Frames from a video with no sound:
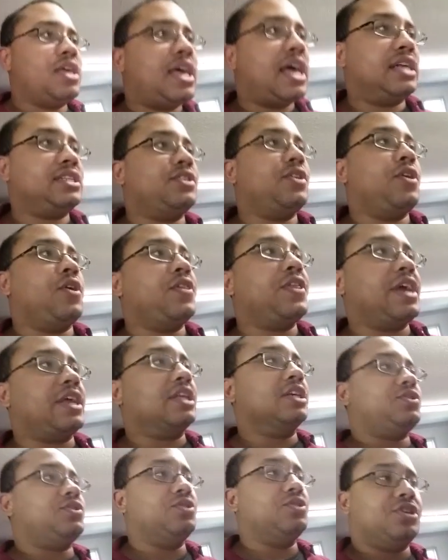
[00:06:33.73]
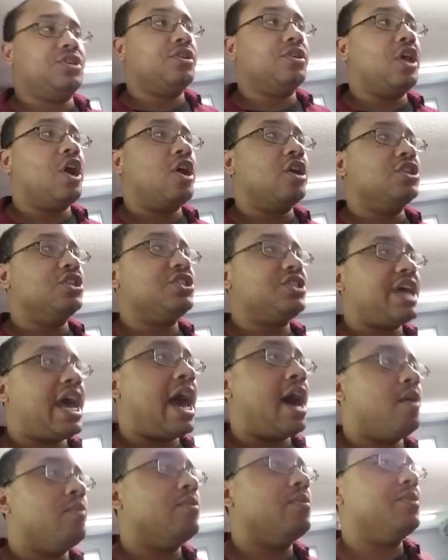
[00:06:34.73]
That's the whole thing. This was their largest
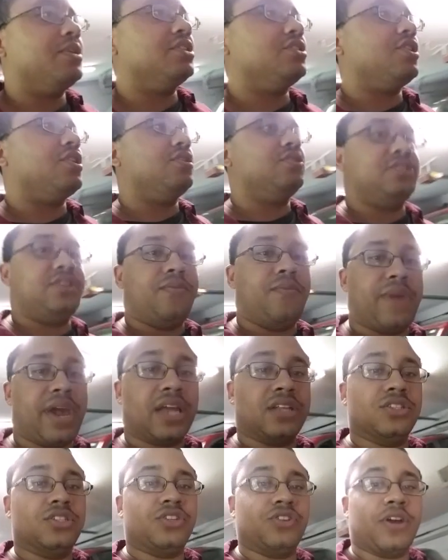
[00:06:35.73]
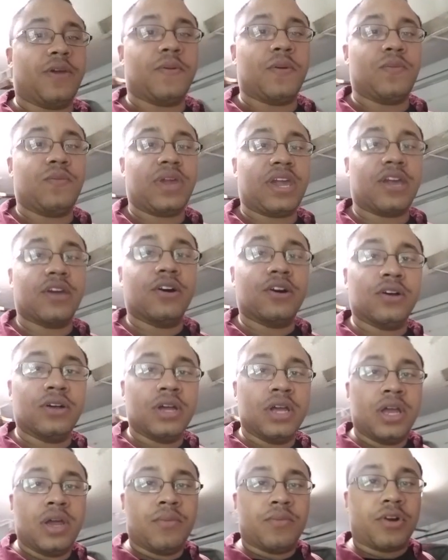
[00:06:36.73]
album in terms of mainstream appeal.
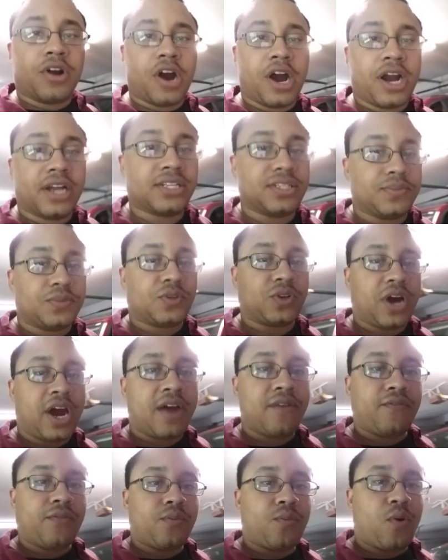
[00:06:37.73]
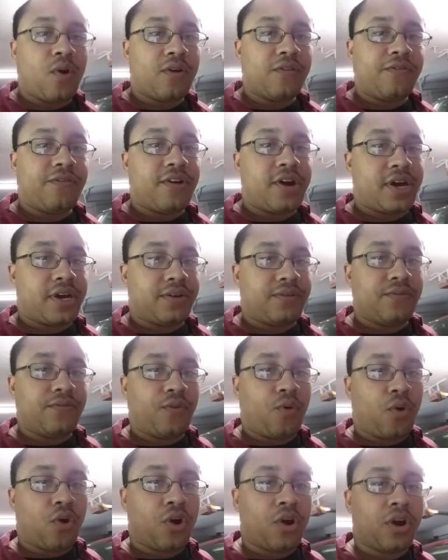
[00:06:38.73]
But all right, subscribe for more fun.
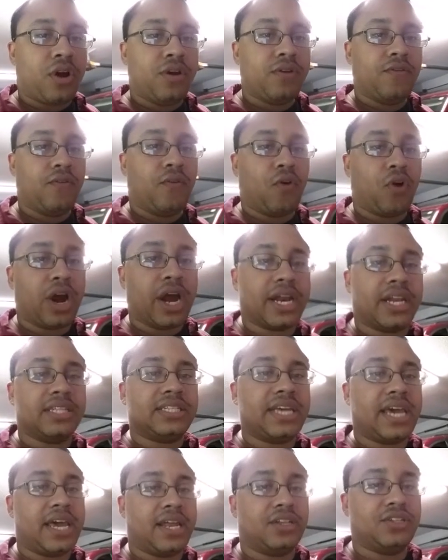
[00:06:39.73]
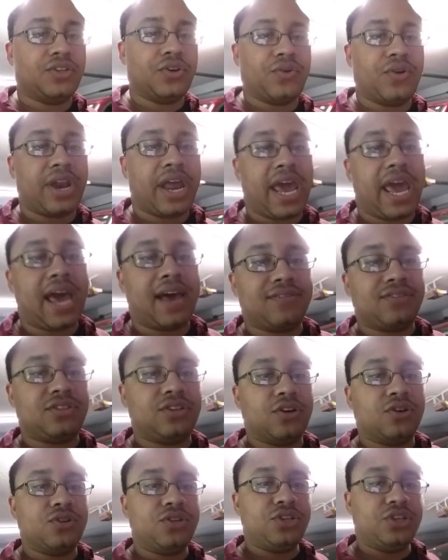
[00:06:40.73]
Four, four out of ten, two and a half
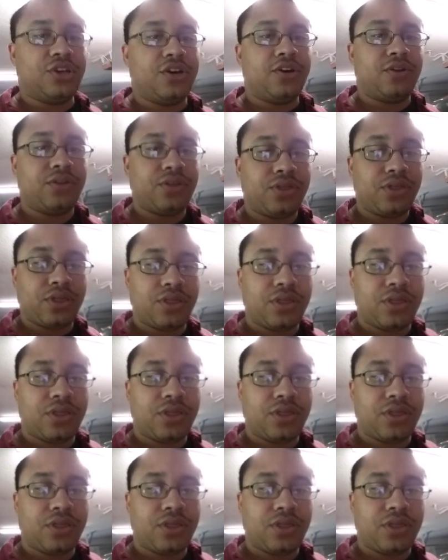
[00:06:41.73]
social.